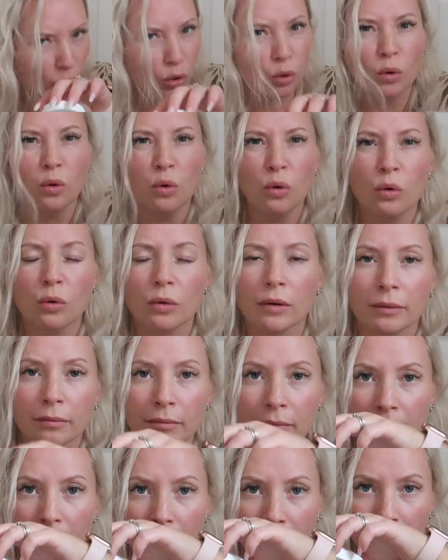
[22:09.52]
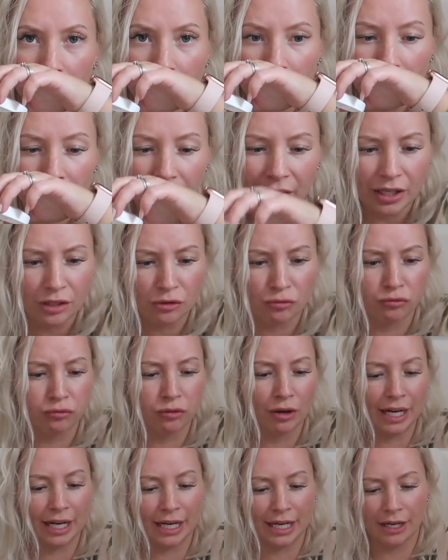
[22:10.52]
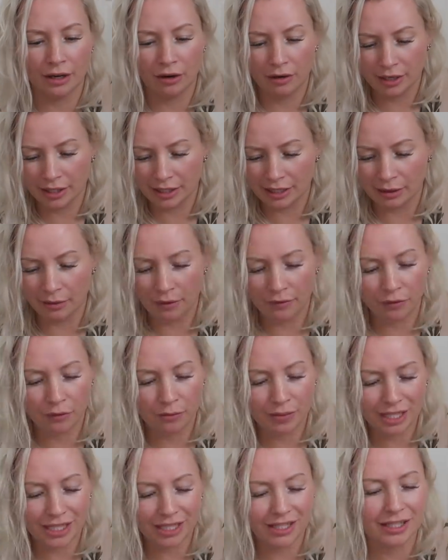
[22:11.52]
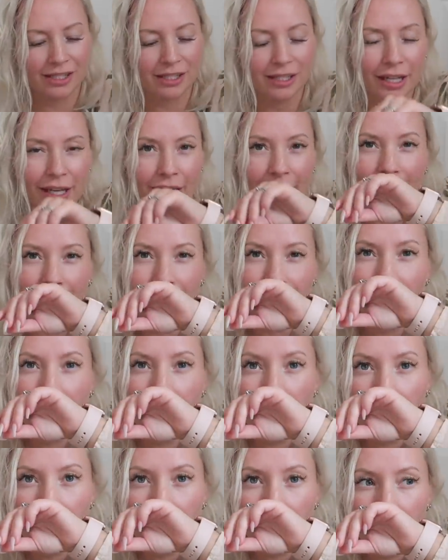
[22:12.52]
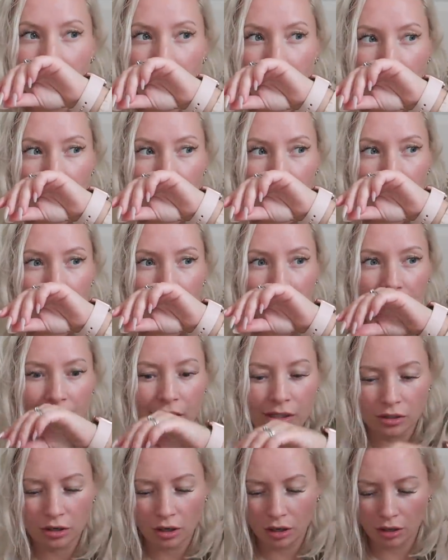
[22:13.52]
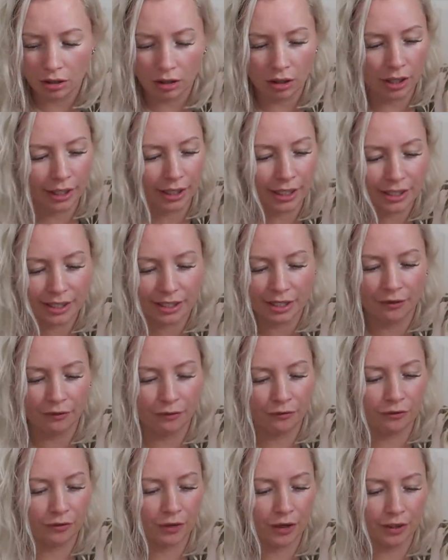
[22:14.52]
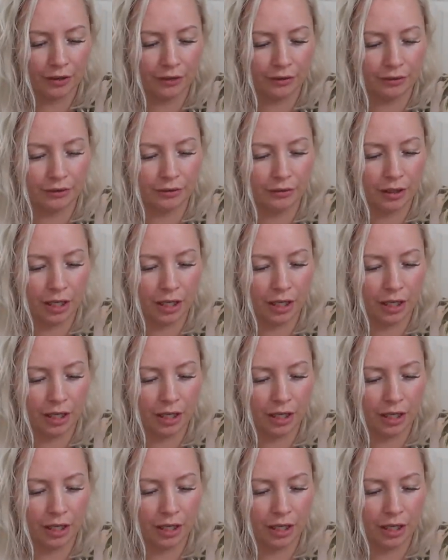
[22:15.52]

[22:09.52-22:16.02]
Ooh, that's really nice. Now I've rubbed it in the skin, it's got like a different